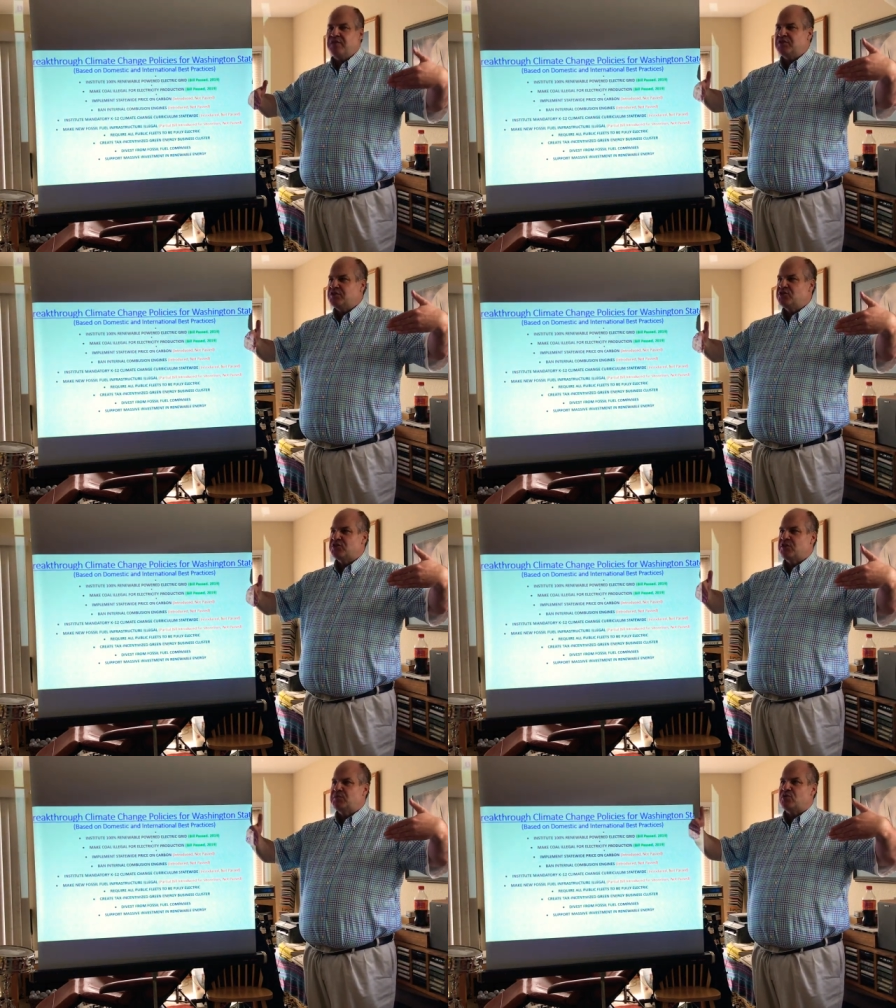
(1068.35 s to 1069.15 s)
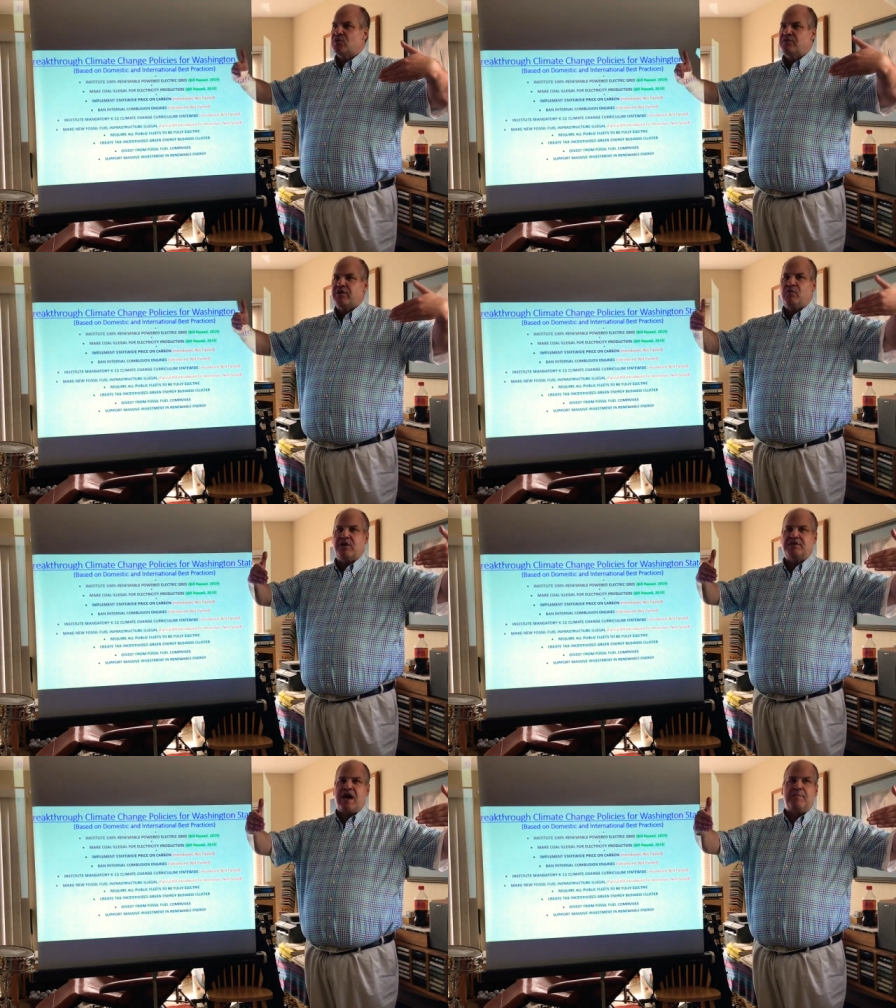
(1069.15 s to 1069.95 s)
This is just observing
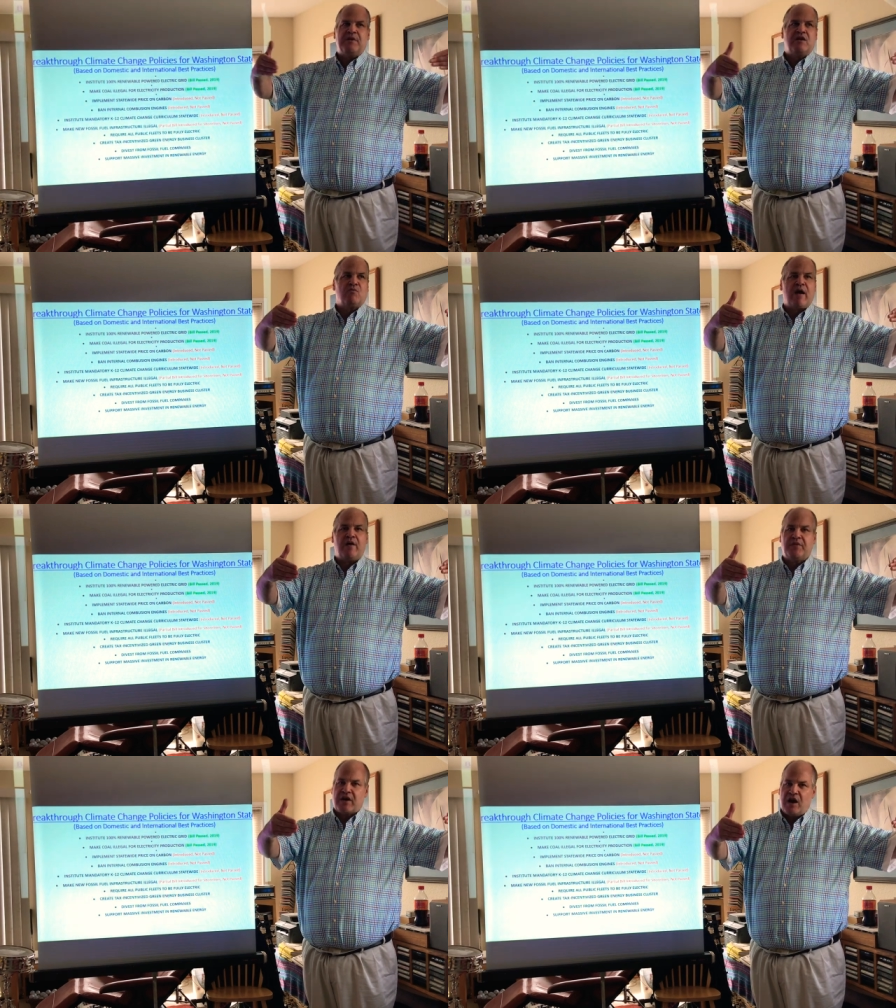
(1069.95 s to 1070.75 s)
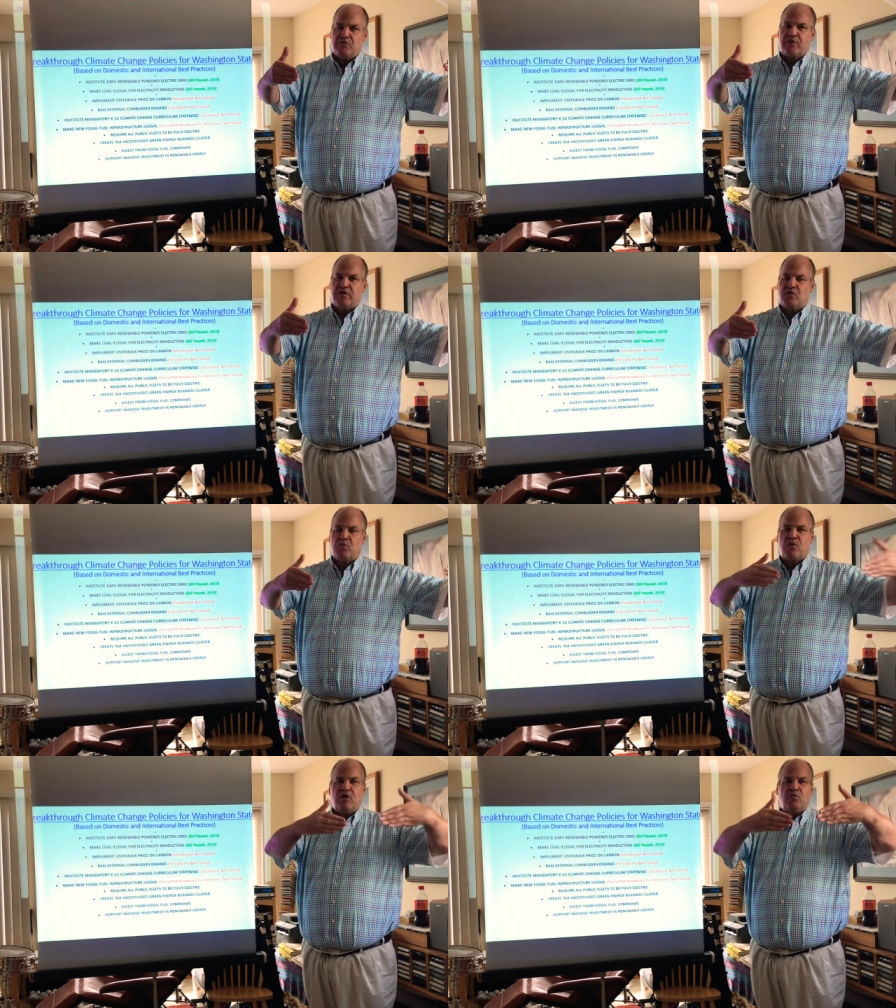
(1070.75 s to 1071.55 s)
what's happening around the country and the
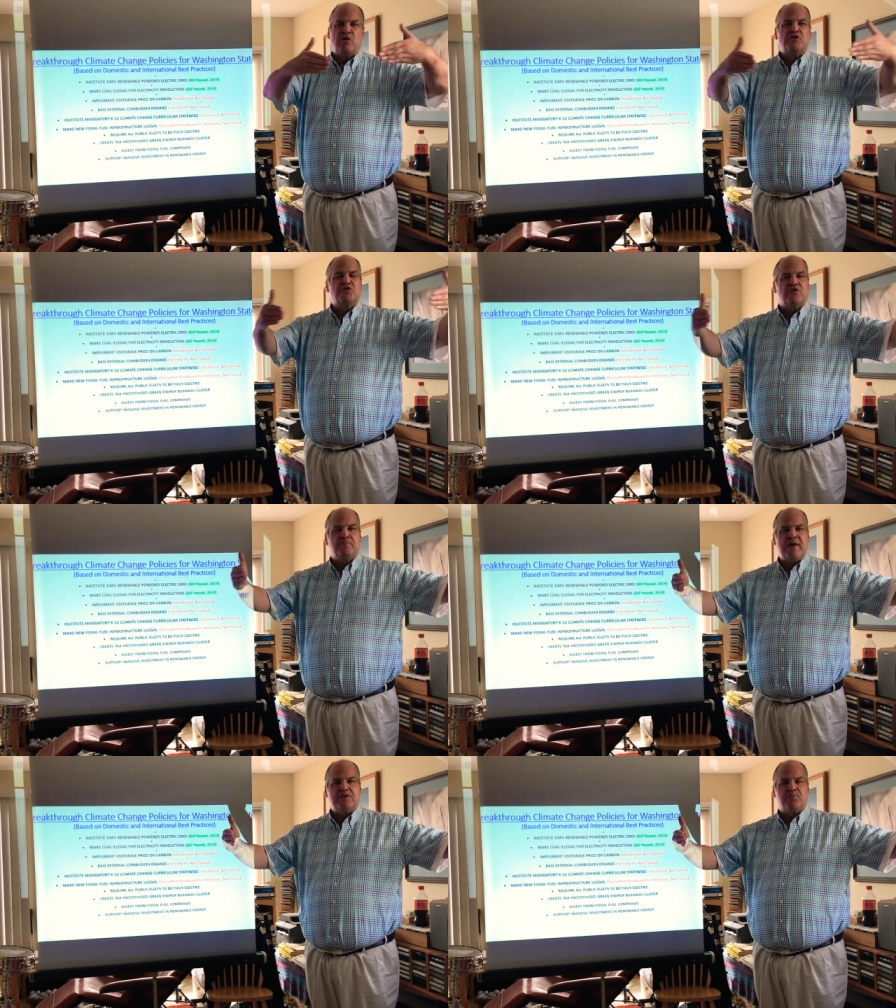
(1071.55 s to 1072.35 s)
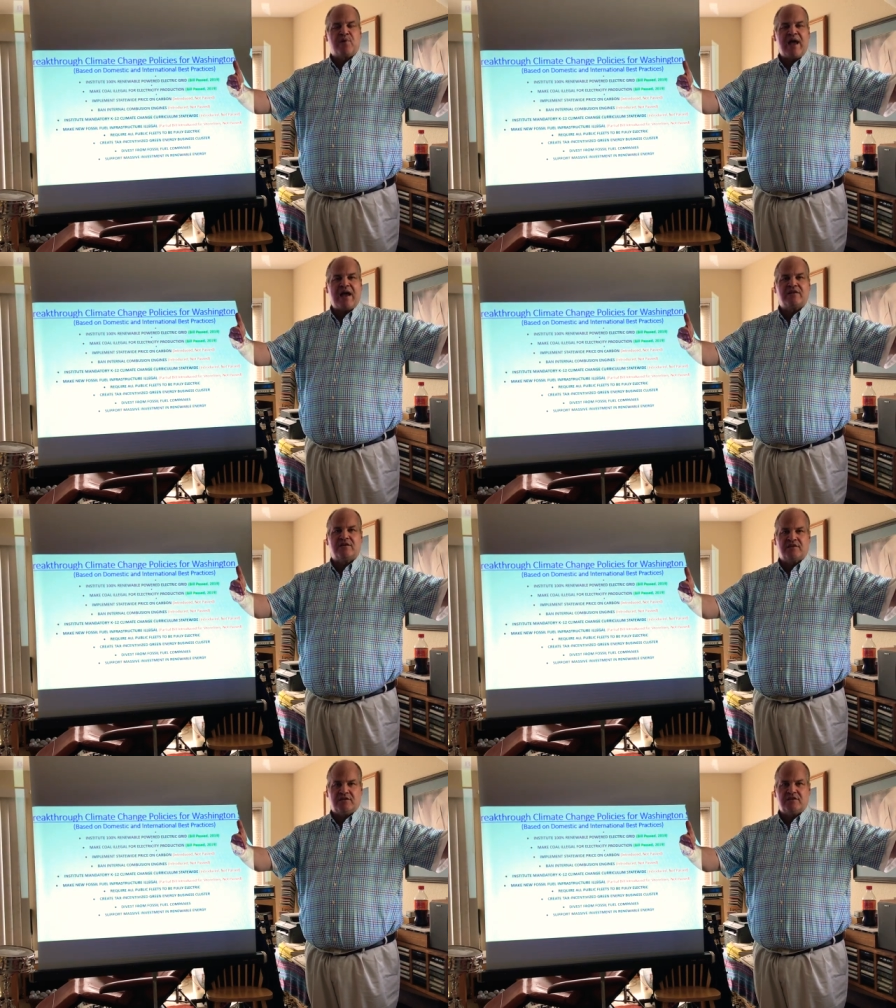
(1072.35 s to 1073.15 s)
world. What are sort of best
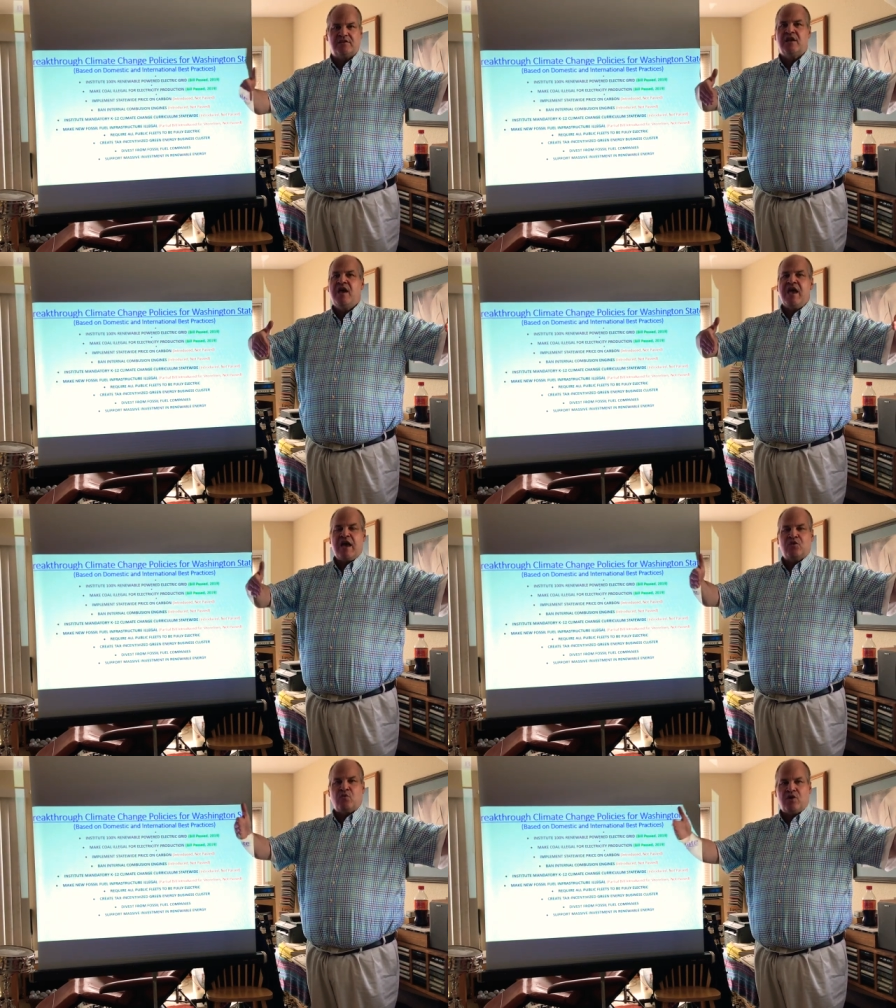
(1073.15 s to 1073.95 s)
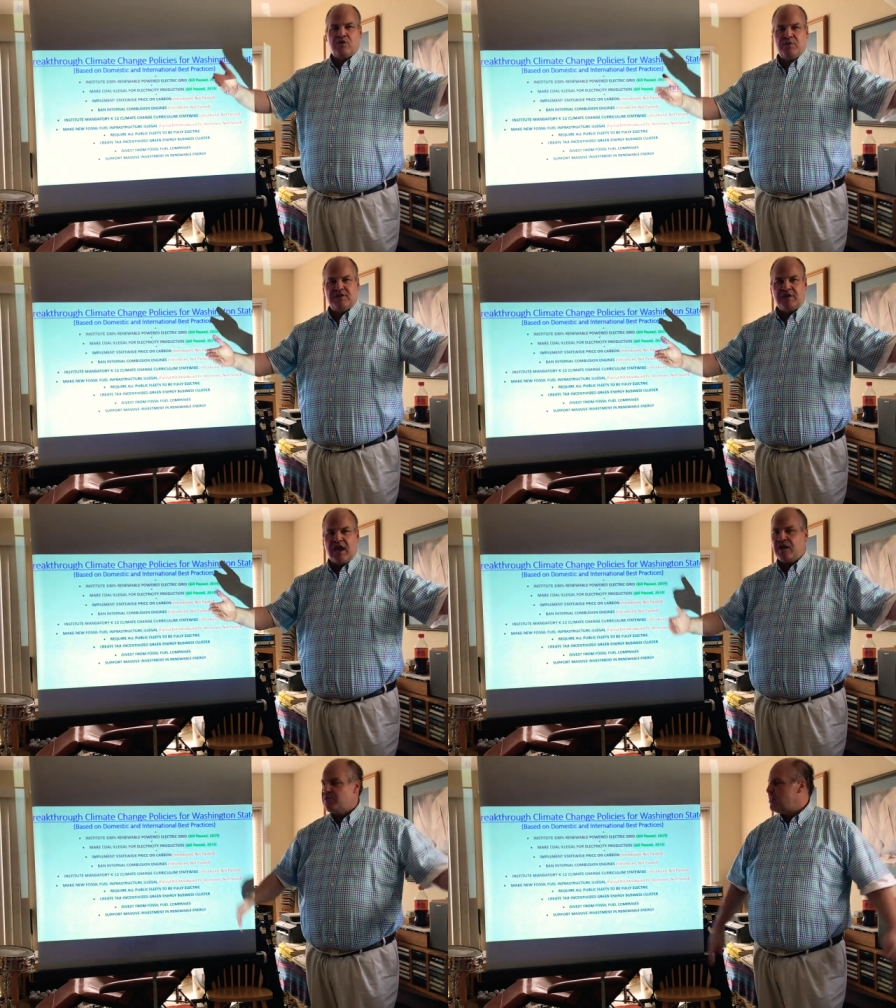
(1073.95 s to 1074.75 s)
practices, and where do we
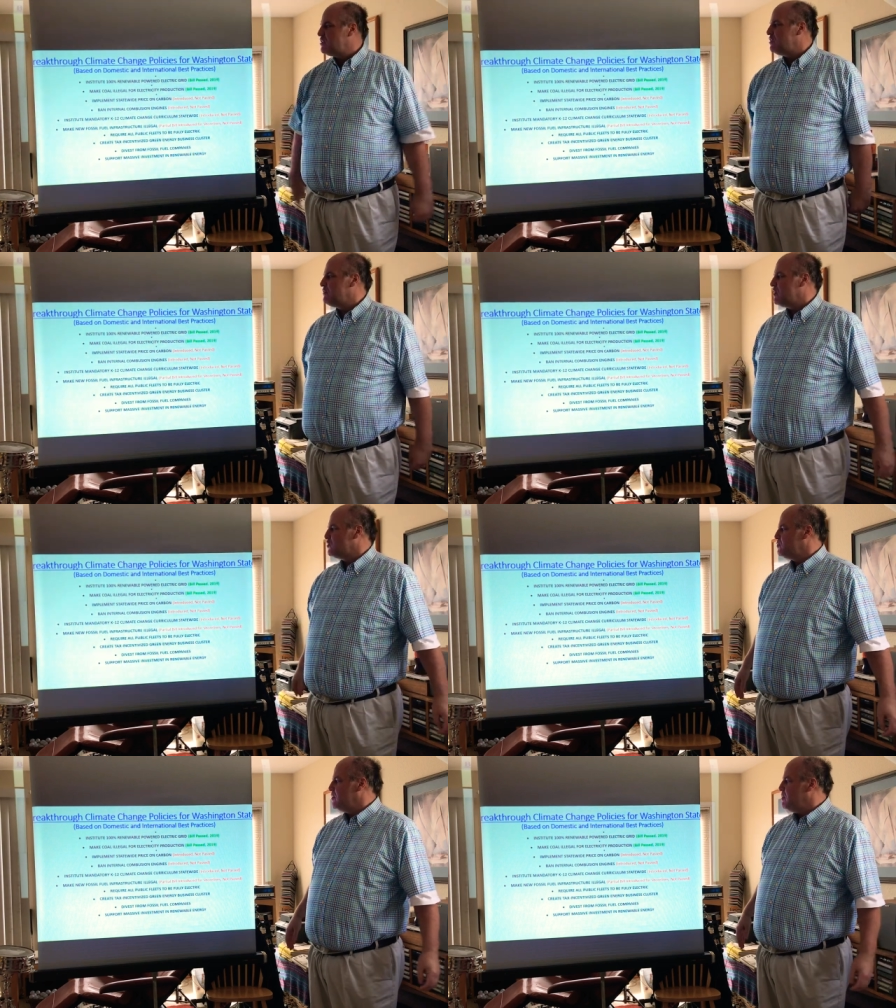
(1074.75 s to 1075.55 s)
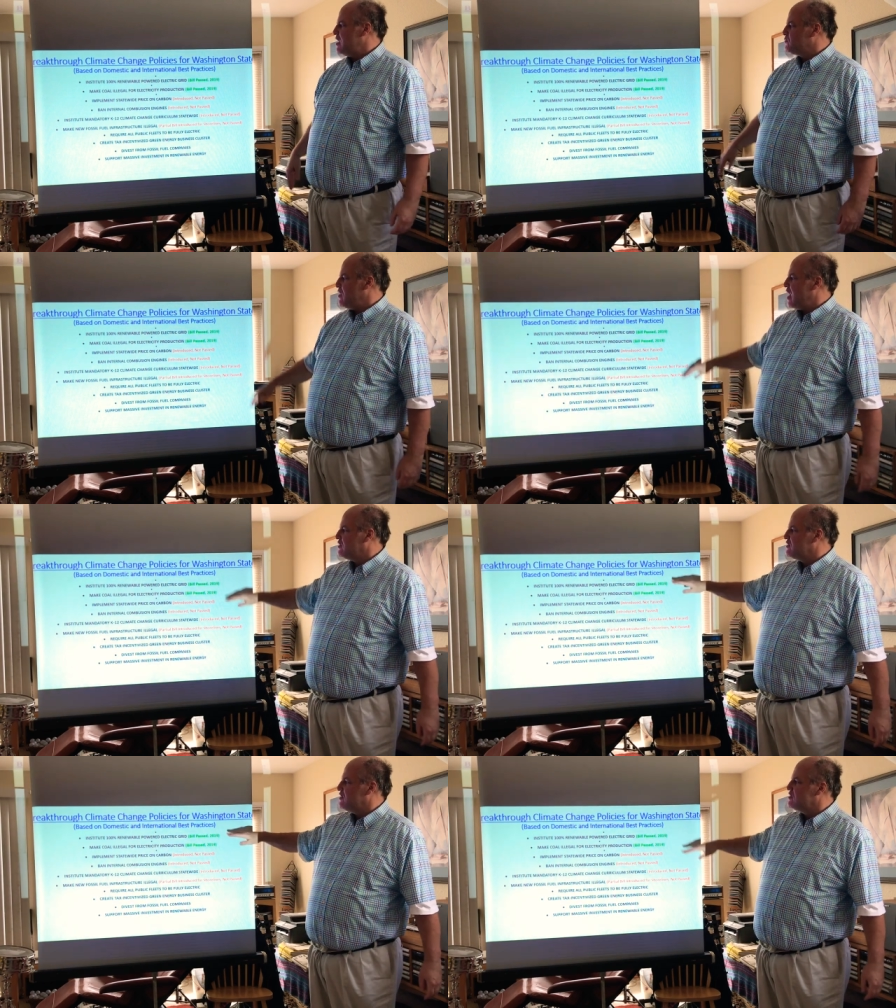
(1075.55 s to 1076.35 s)
stand relative to those best
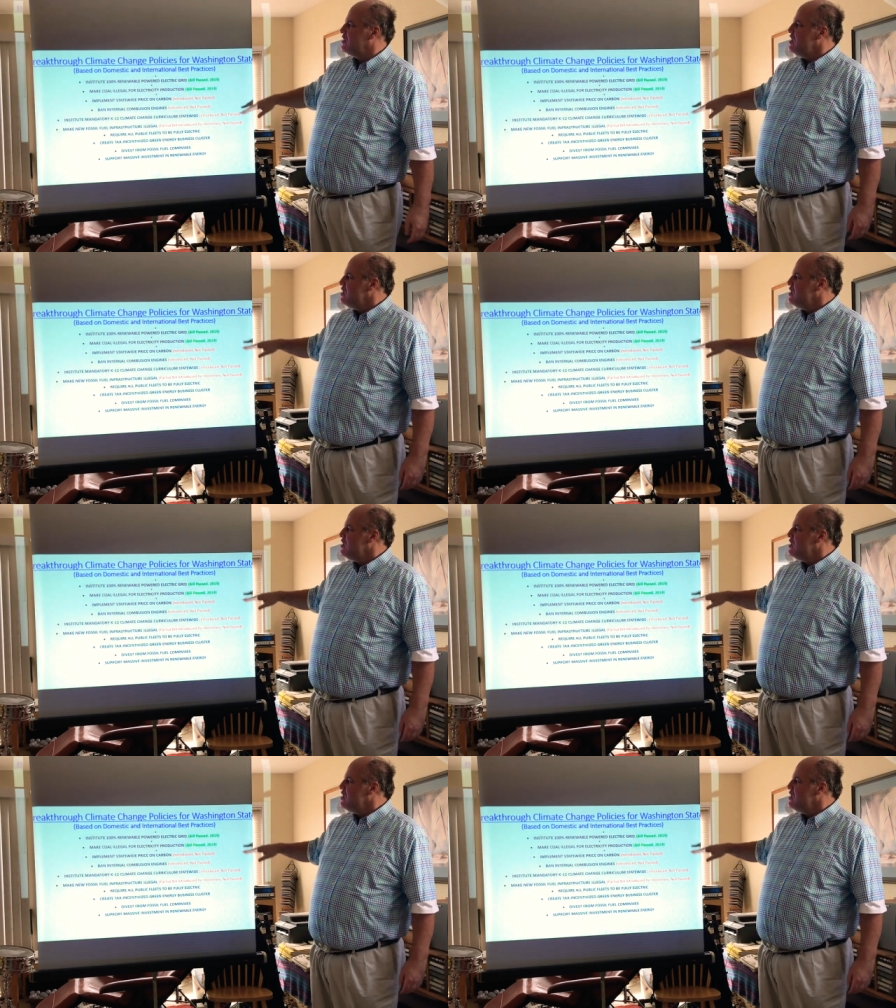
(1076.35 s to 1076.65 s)
practices?